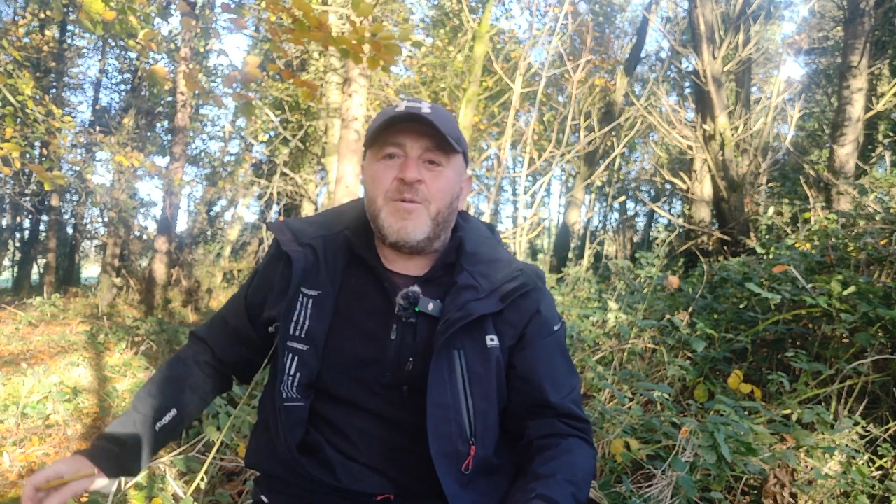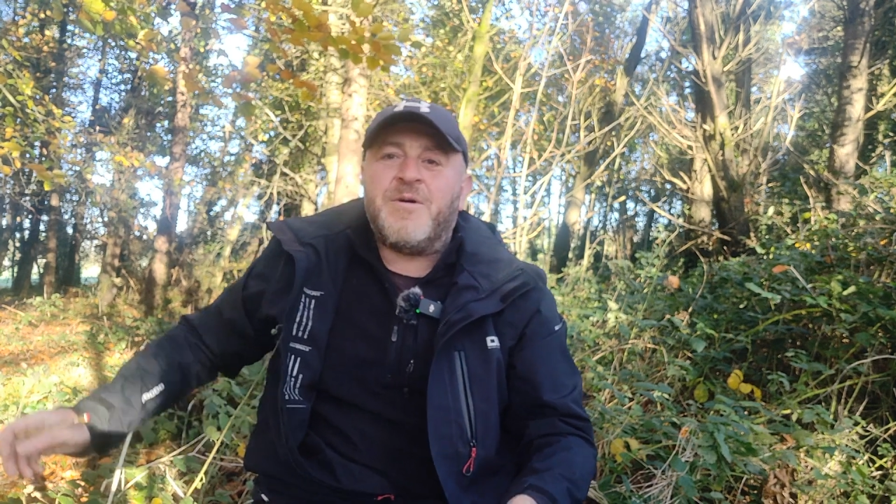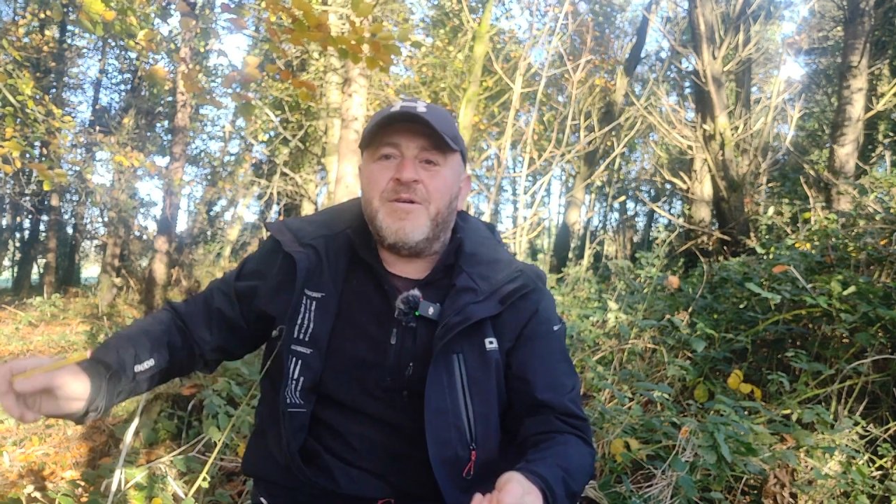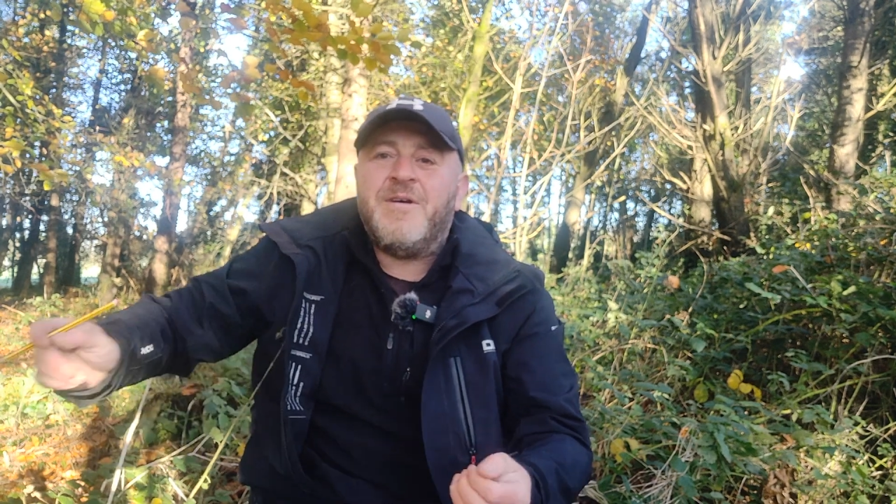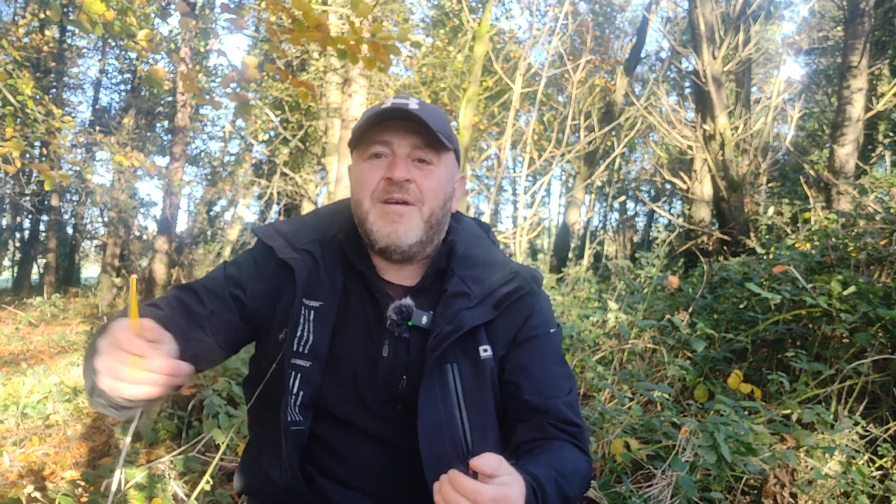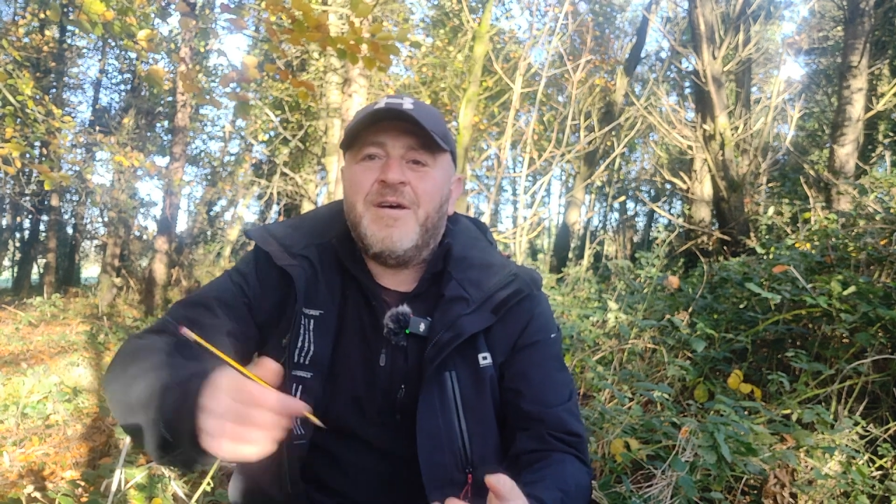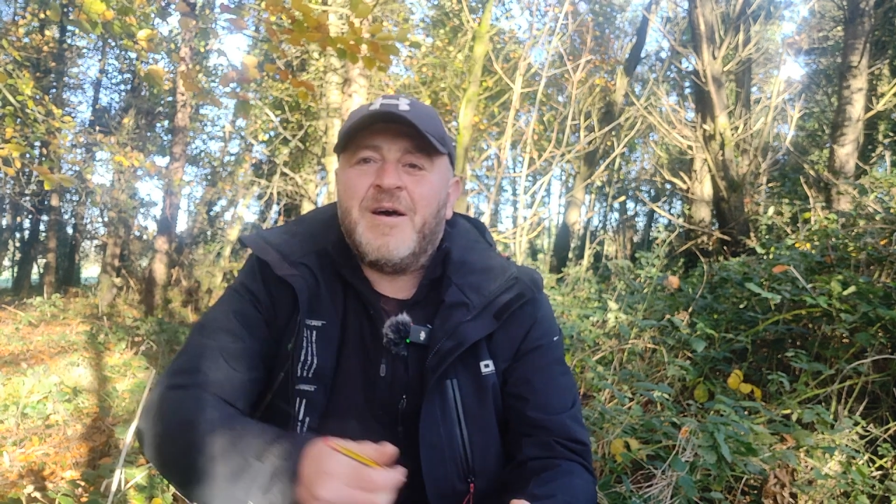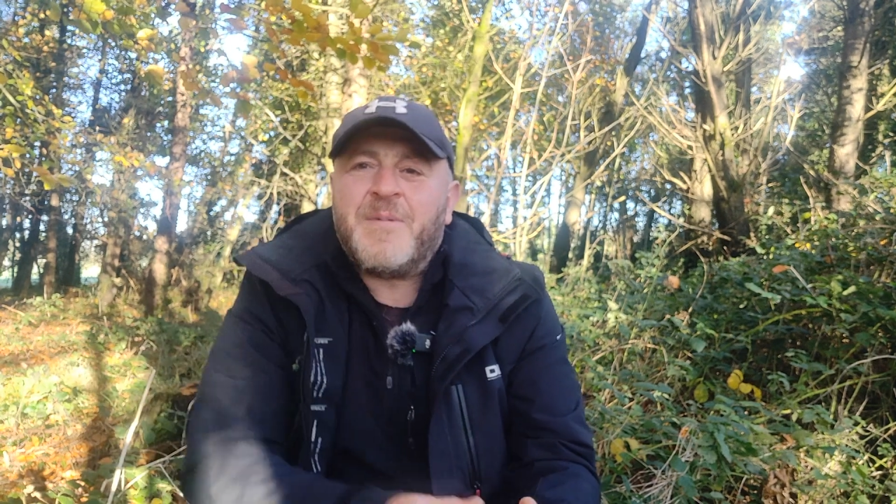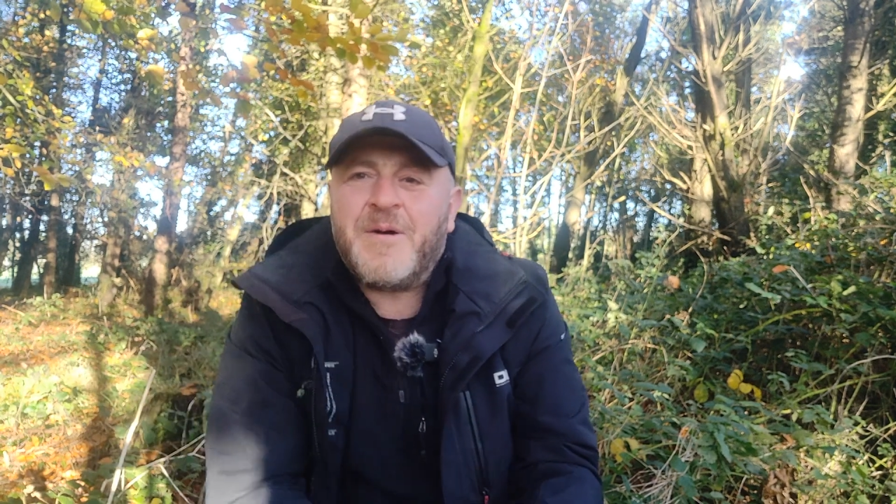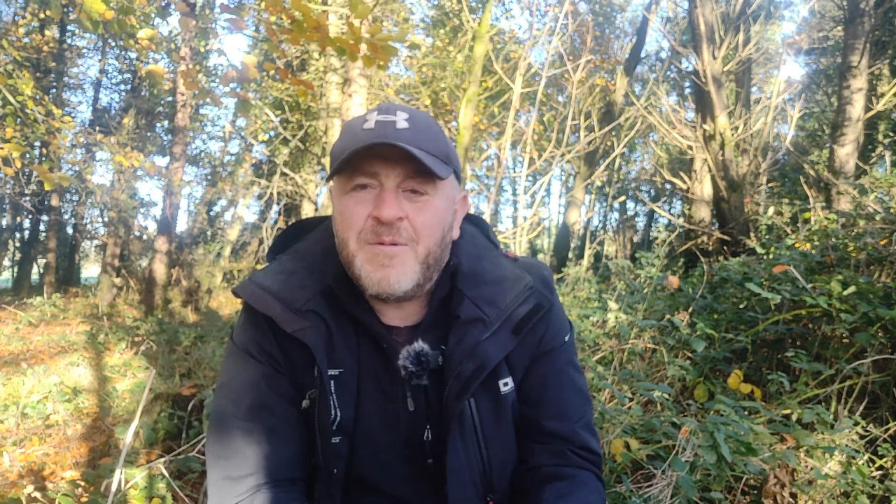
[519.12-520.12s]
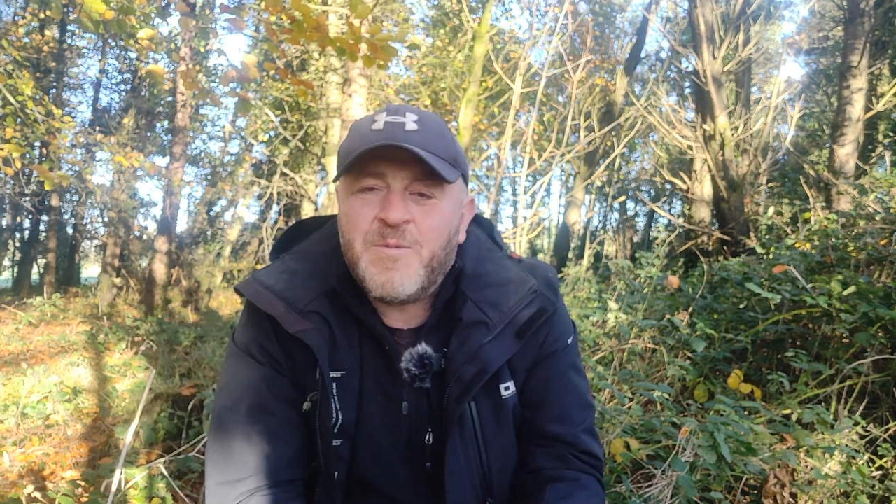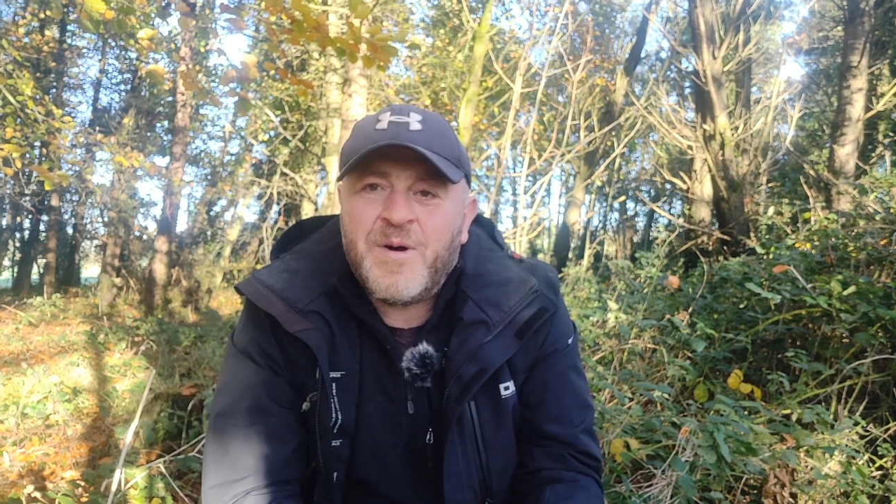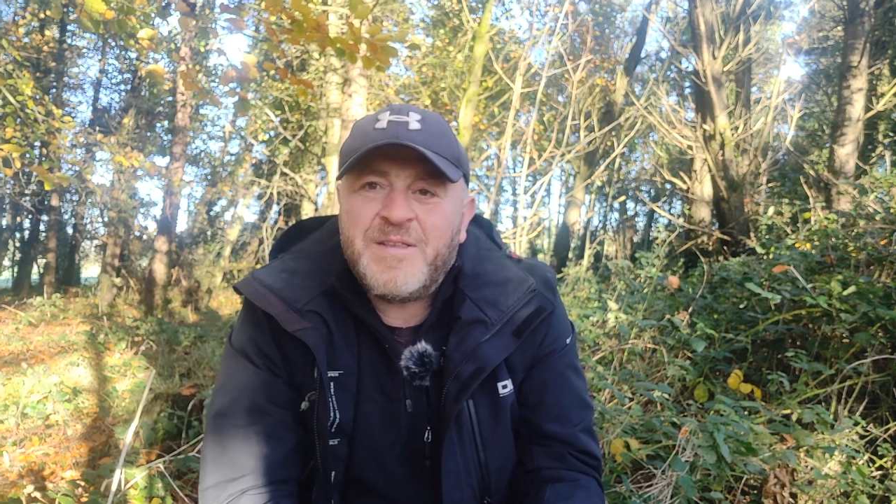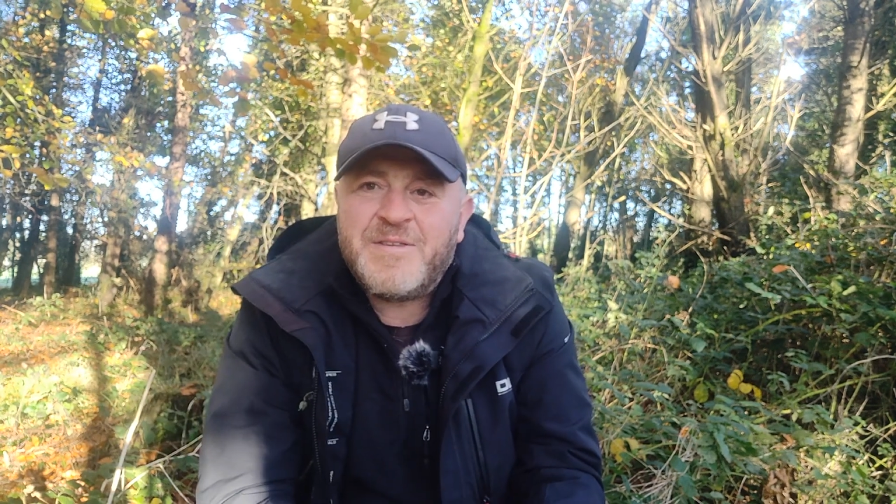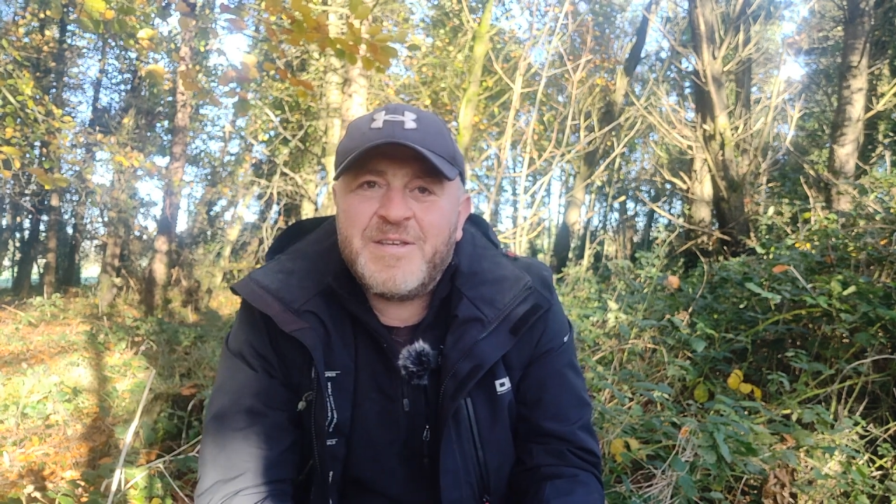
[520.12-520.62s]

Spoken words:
on about what I